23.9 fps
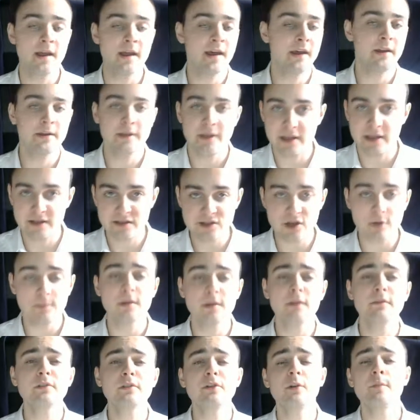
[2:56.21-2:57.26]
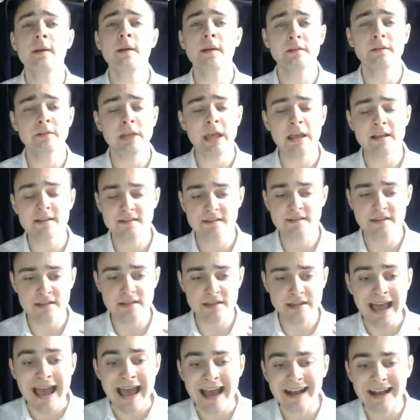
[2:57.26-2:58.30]
And a top level domain is
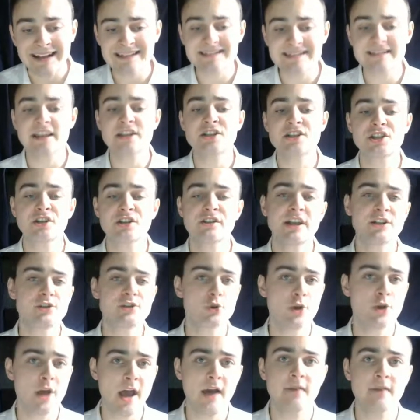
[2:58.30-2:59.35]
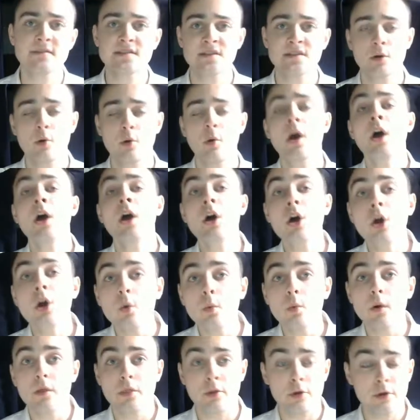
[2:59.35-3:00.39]
the extension that you have. So
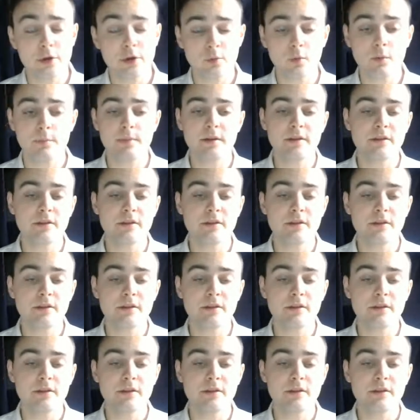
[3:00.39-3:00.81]
whether it will be